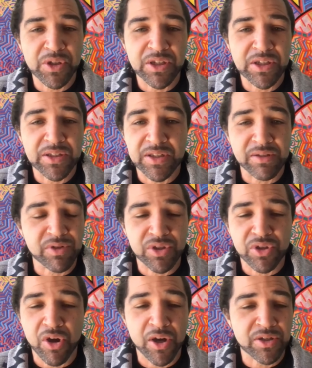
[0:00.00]
which he
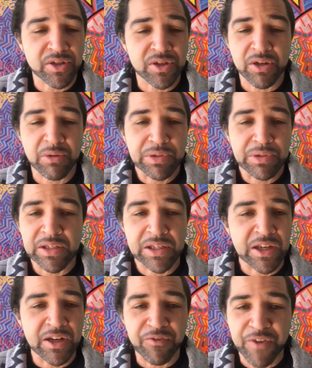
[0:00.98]
saw as just
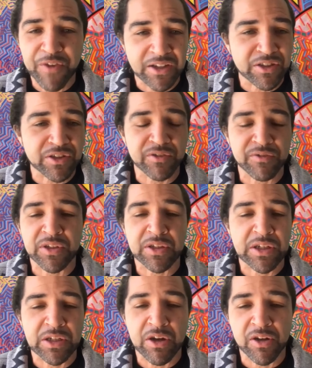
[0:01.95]
completely ineffective
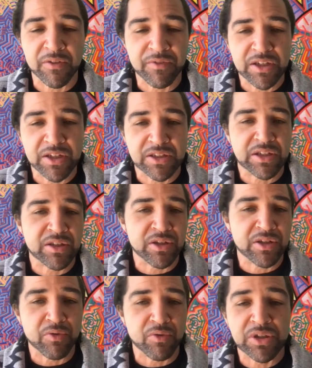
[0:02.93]
and all of this.
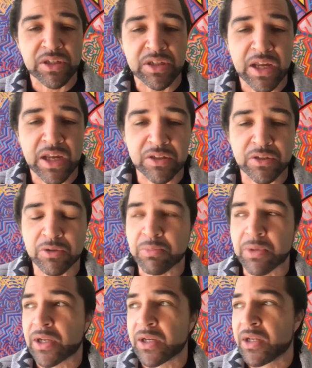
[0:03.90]
And, you know, we're seeing that too,
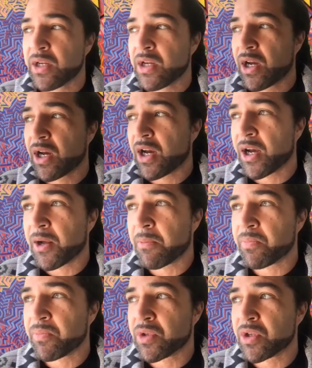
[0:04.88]
but,
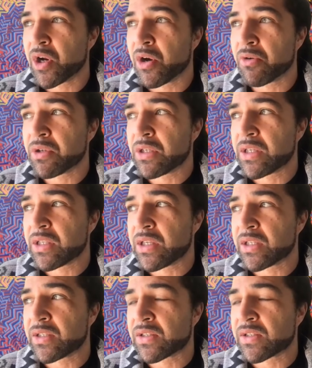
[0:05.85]
you know,
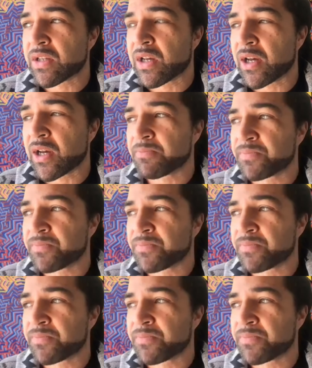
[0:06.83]
it's